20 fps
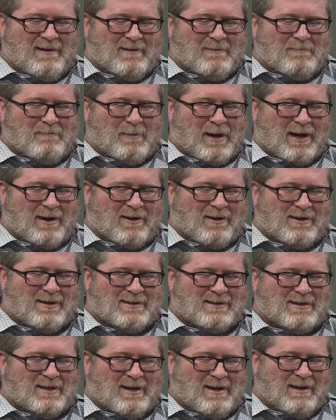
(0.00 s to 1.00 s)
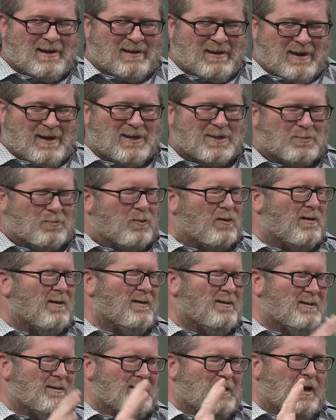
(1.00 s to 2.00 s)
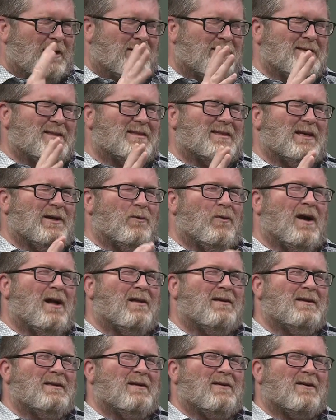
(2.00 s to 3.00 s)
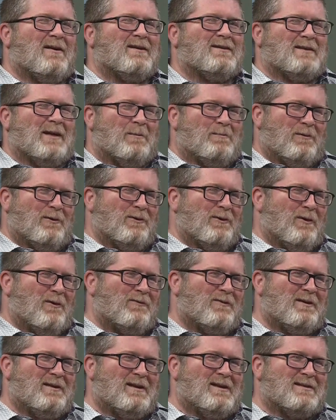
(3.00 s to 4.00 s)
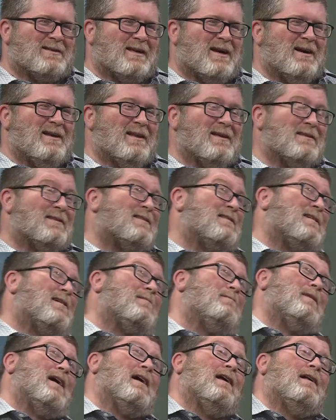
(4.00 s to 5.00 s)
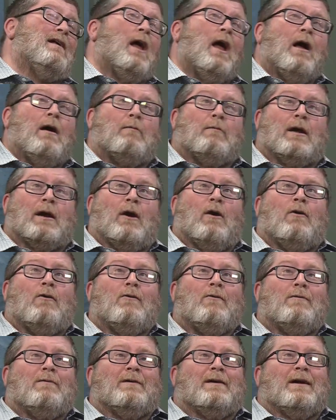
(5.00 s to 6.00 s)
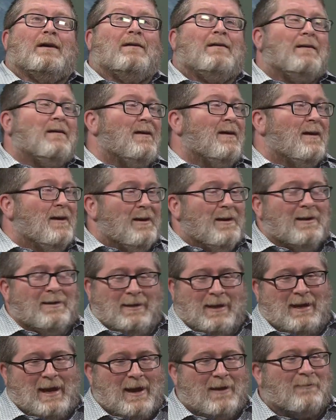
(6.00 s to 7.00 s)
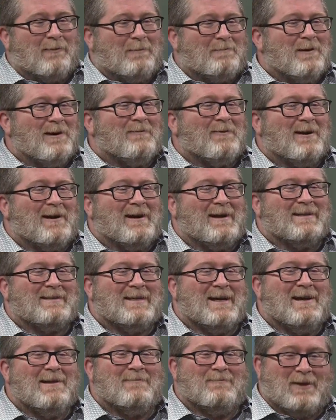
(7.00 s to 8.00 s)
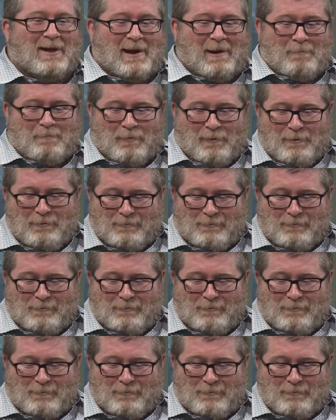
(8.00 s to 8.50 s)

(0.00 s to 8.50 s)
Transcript: my car's dashboard, I couldn't see well in the dark. So I pulled over the side and stuck my head. I'm like, holy, I can't repeat what I said, but I pulled